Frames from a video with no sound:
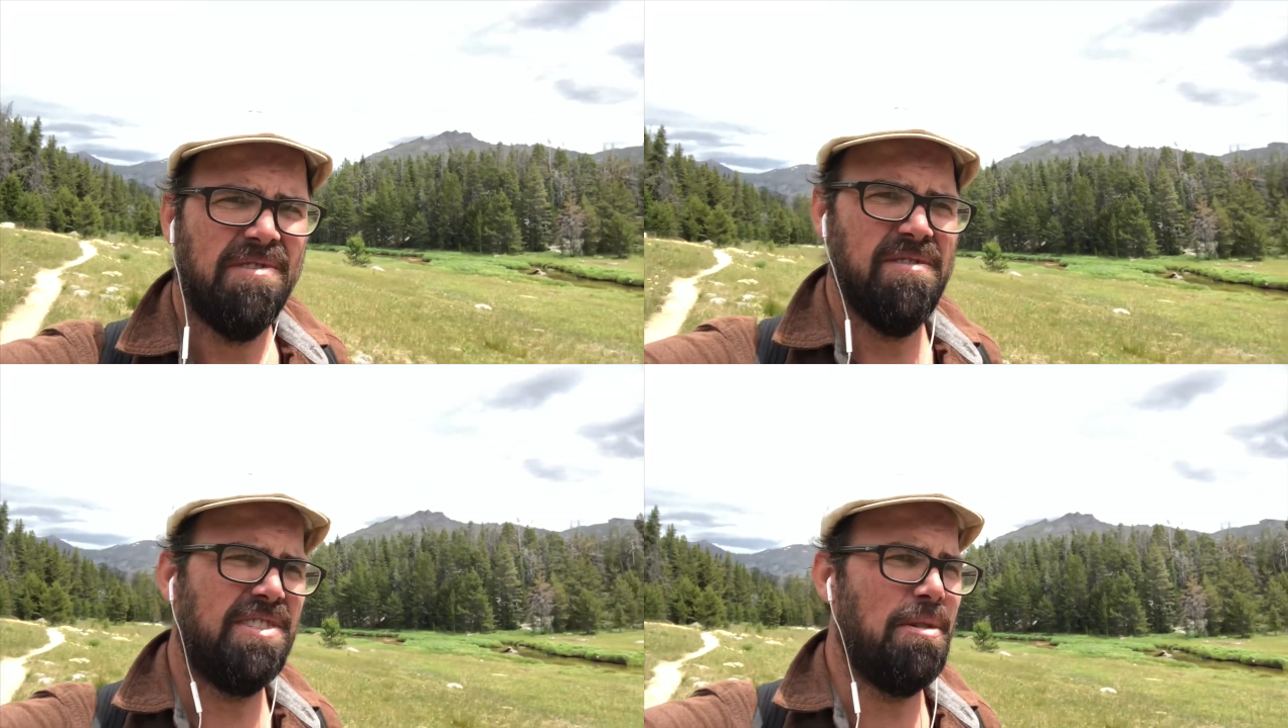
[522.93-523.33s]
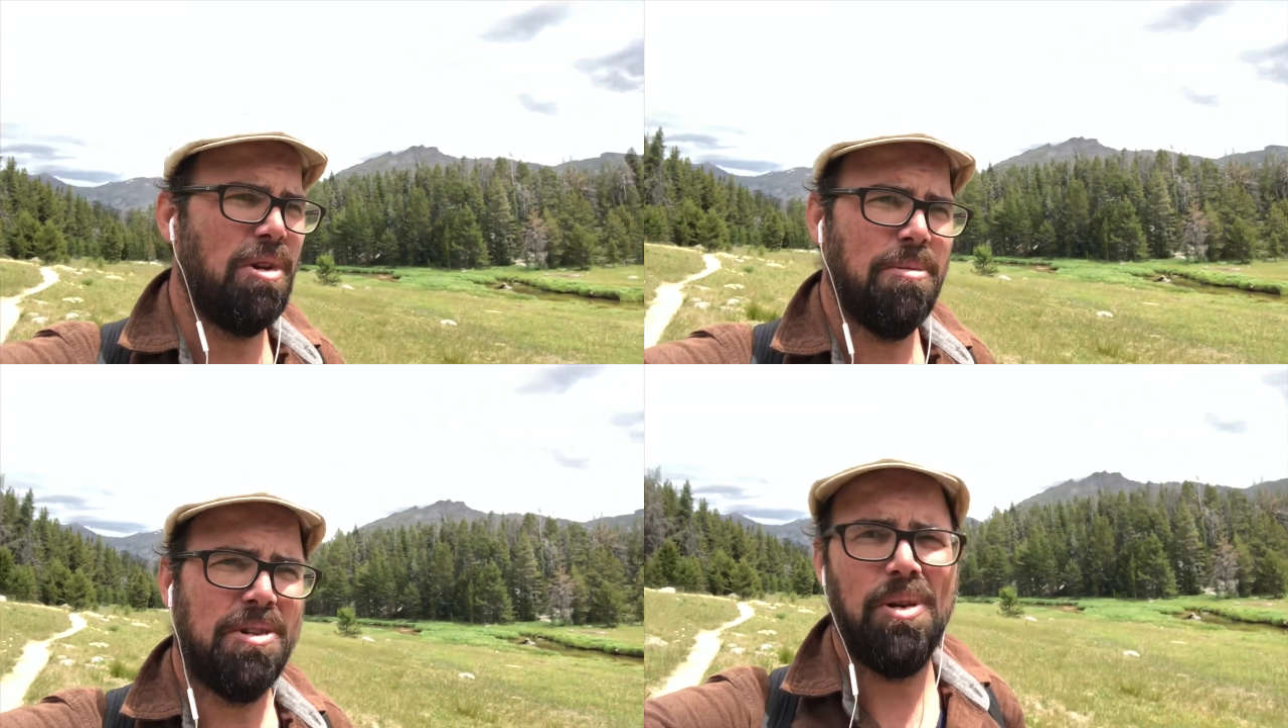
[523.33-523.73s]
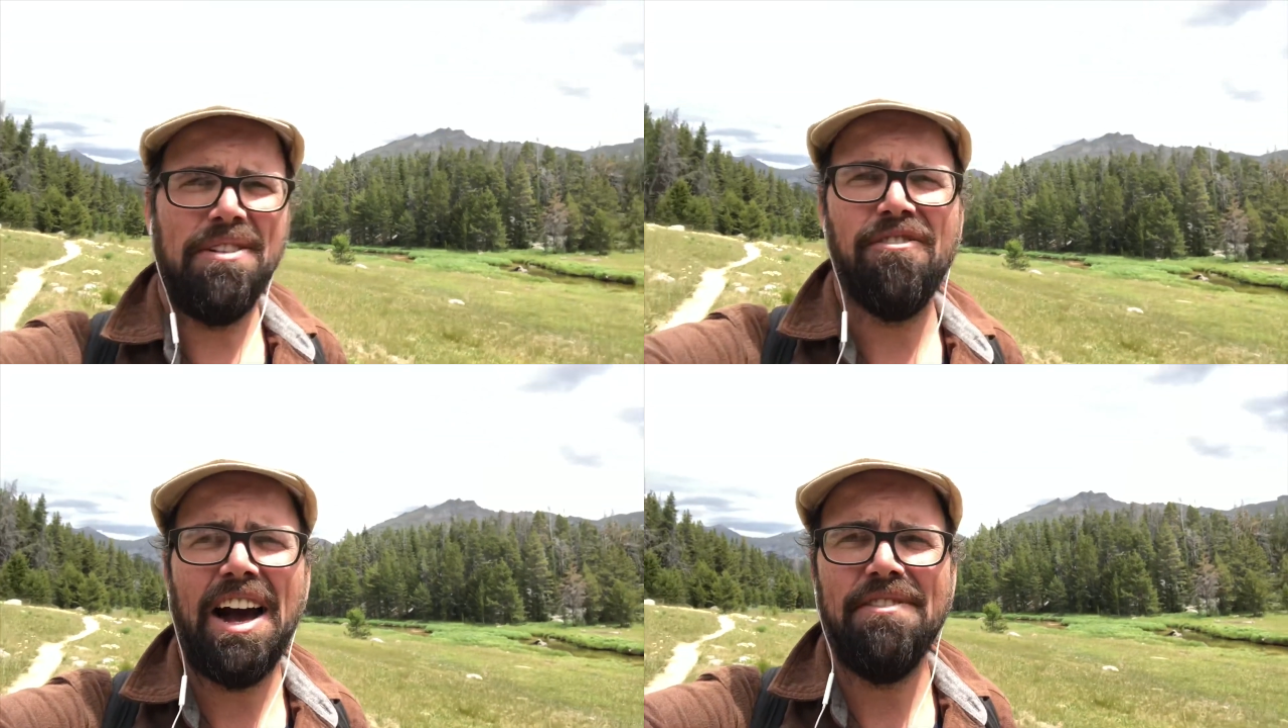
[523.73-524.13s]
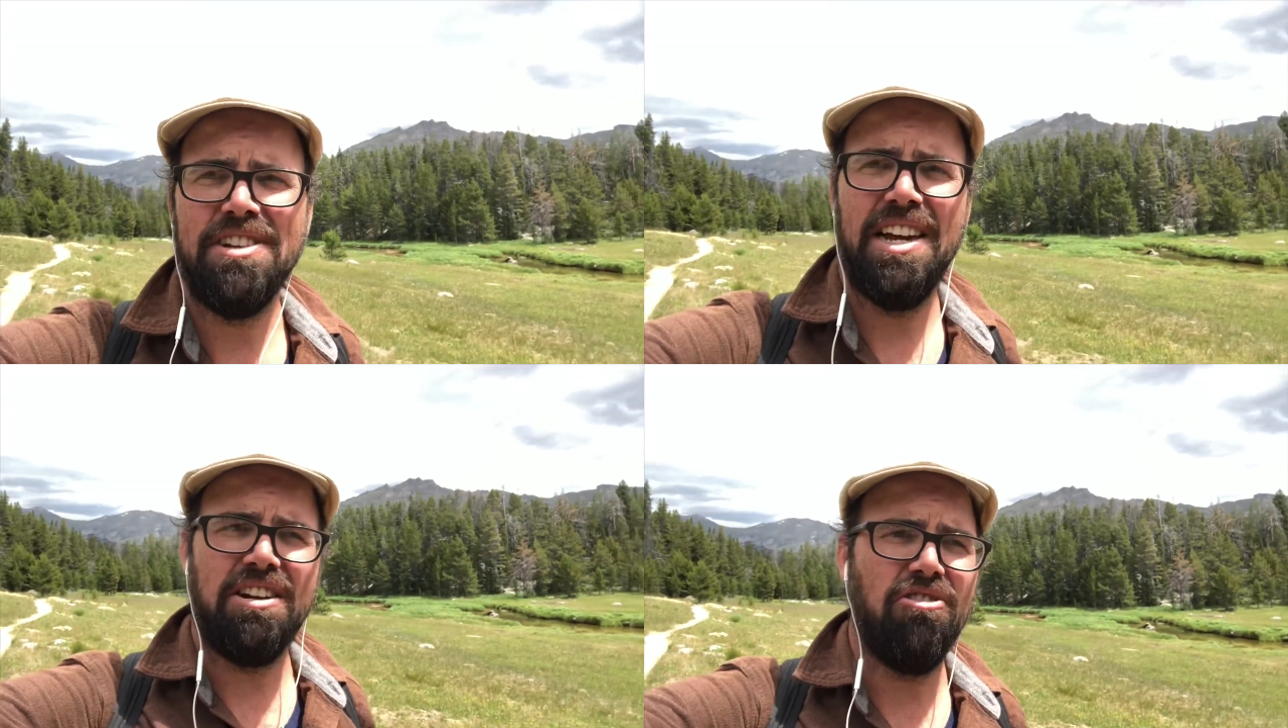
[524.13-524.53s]
somewhere between 5 and
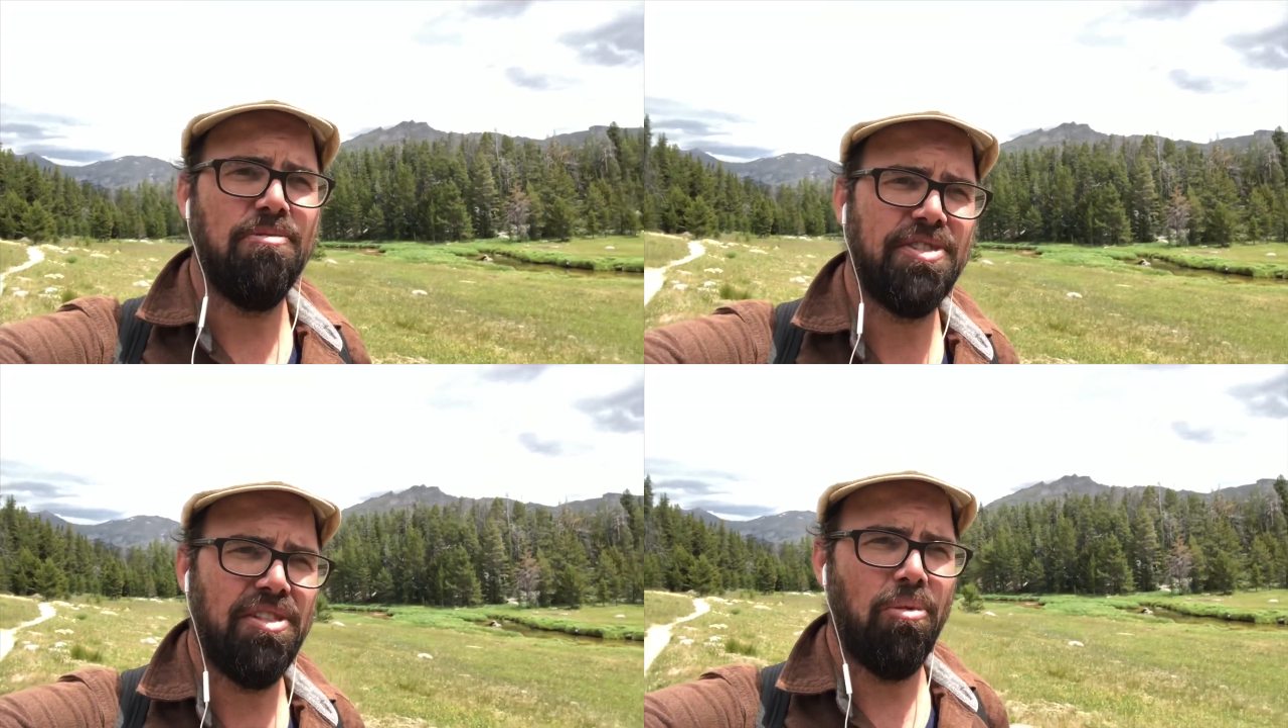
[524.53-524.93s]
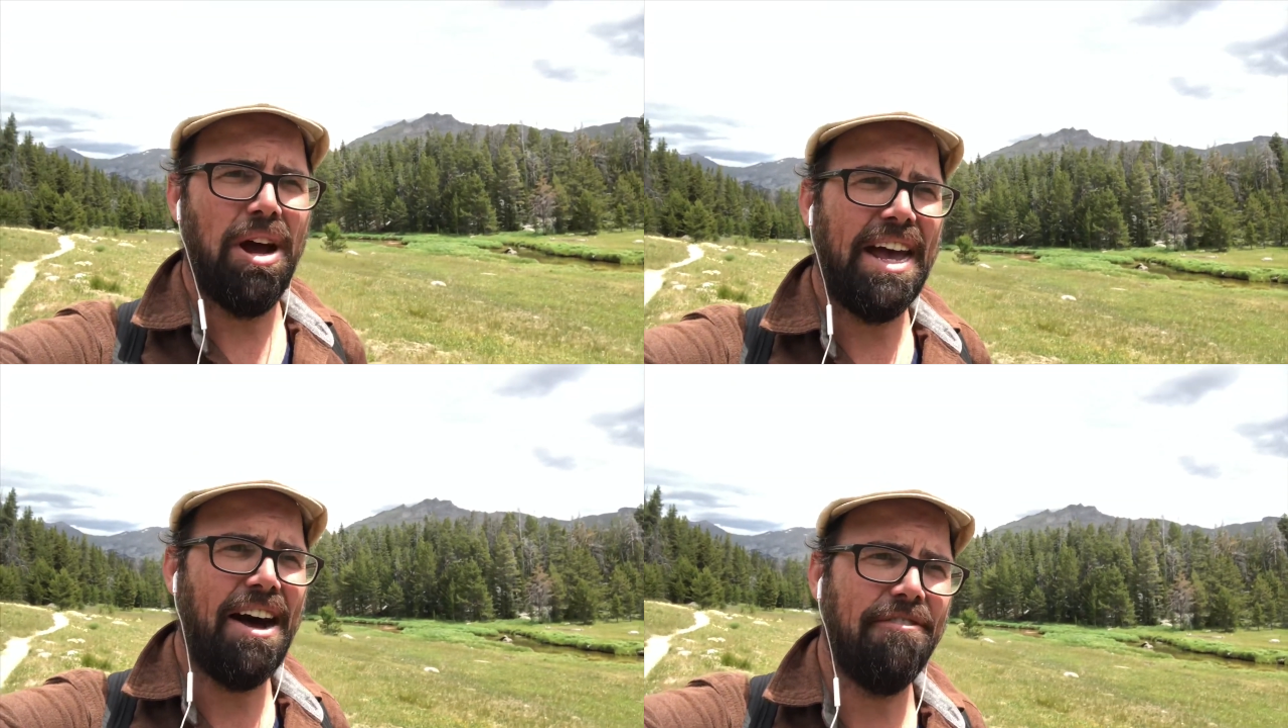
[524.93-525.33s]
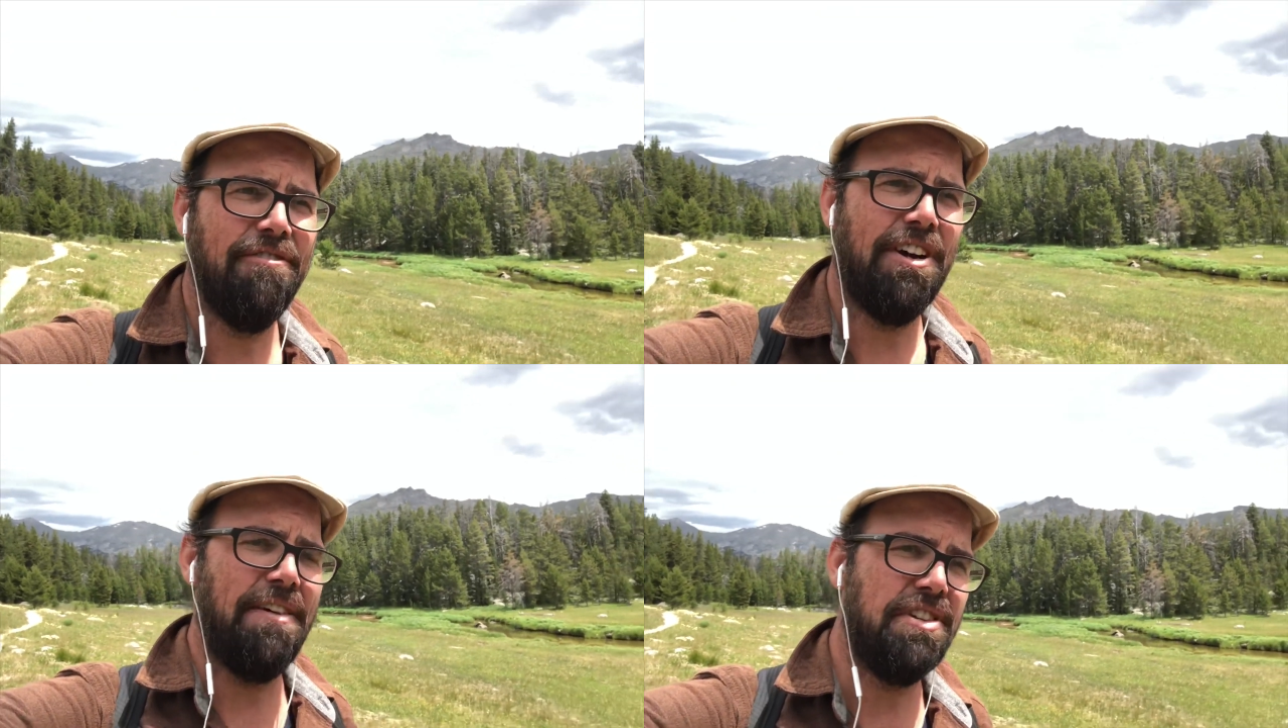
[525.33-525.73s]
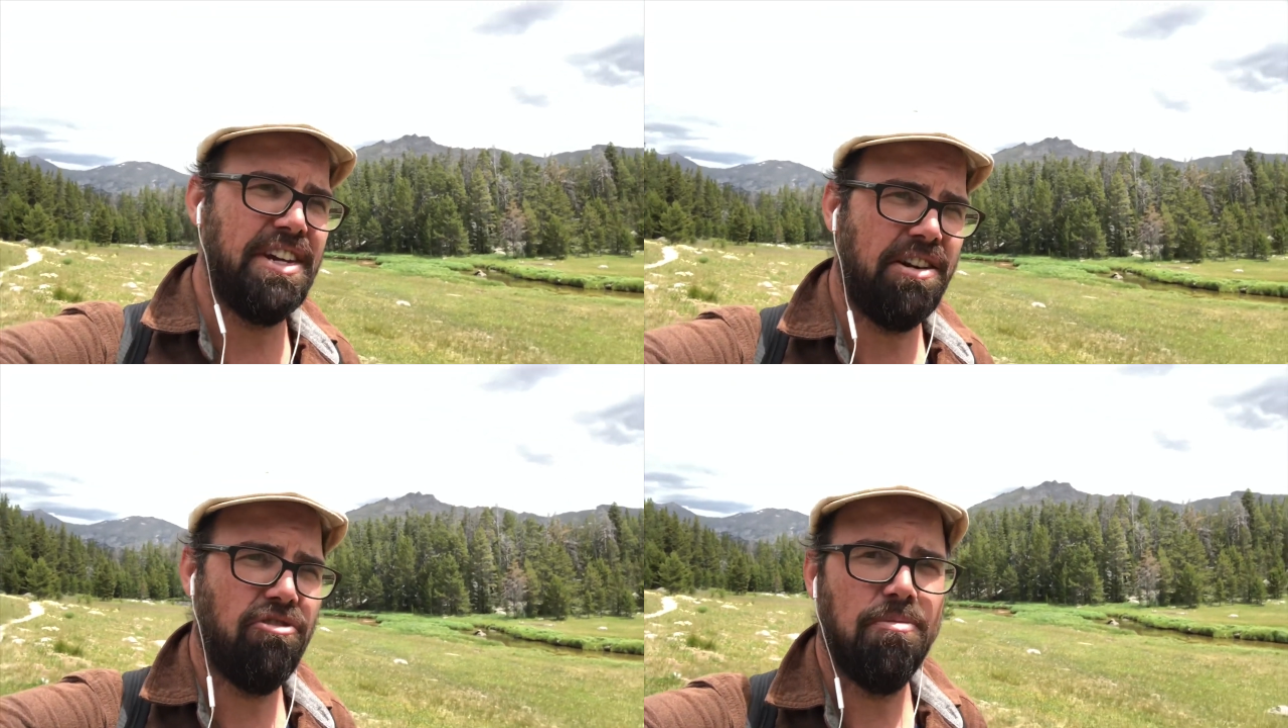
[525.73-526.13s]
10 groups on the way out and 5 and
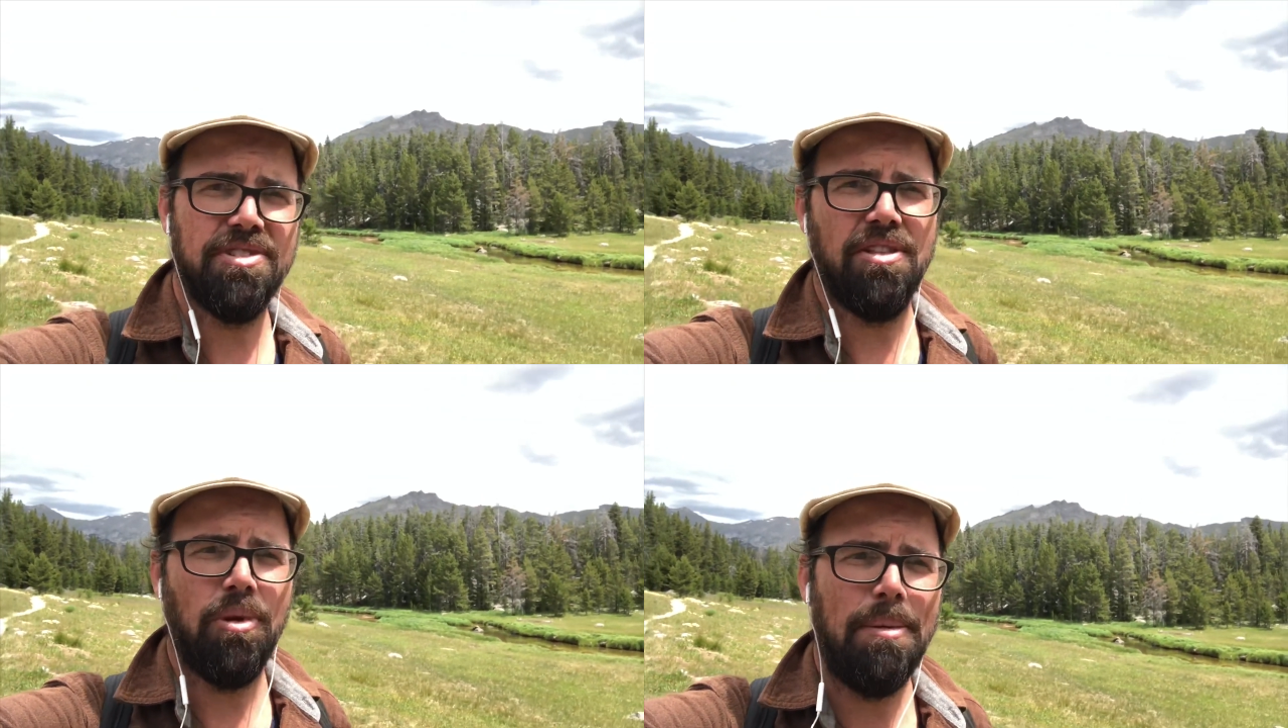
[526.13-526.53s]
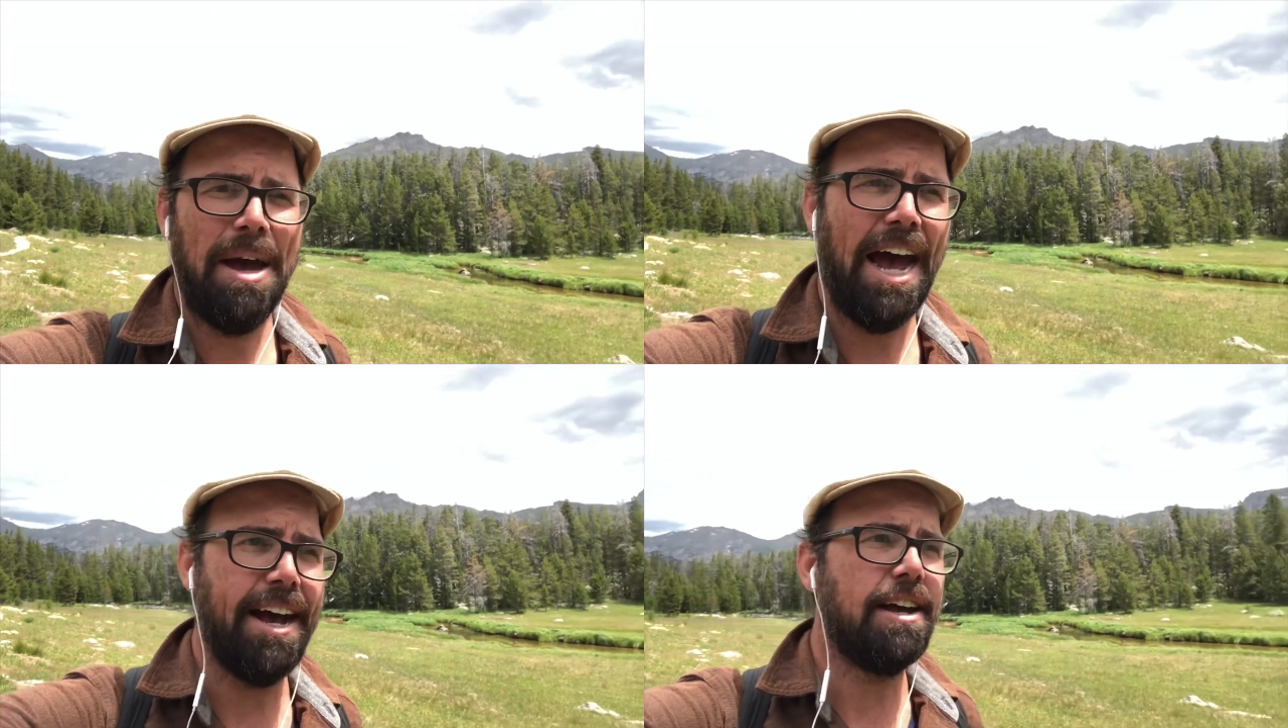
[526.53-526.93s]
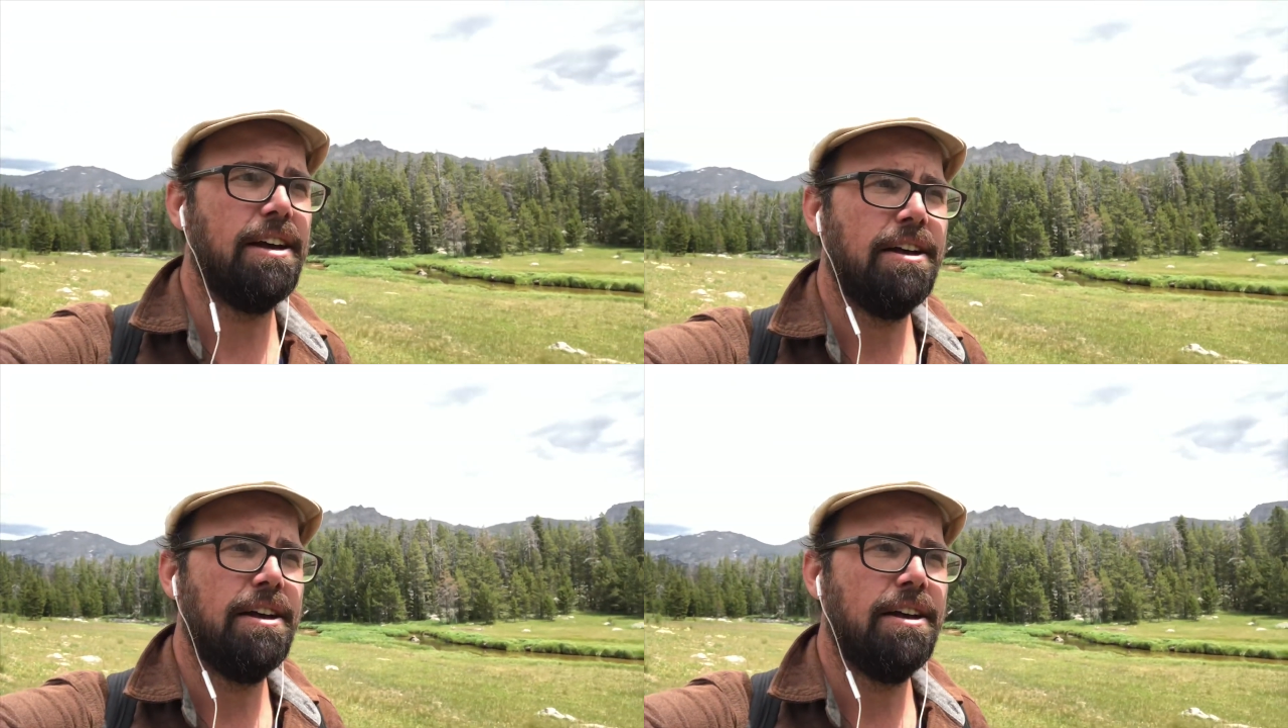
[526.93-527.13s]
10 groups on the way back